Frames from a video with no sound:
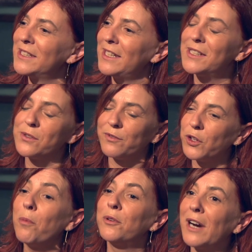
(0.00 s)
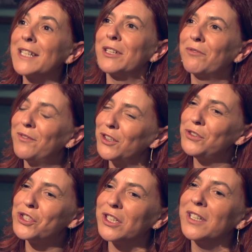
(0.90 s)
It's sort of an operatic
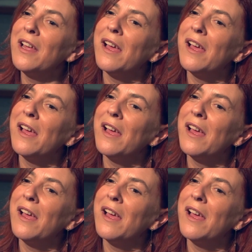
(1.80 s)
revolution,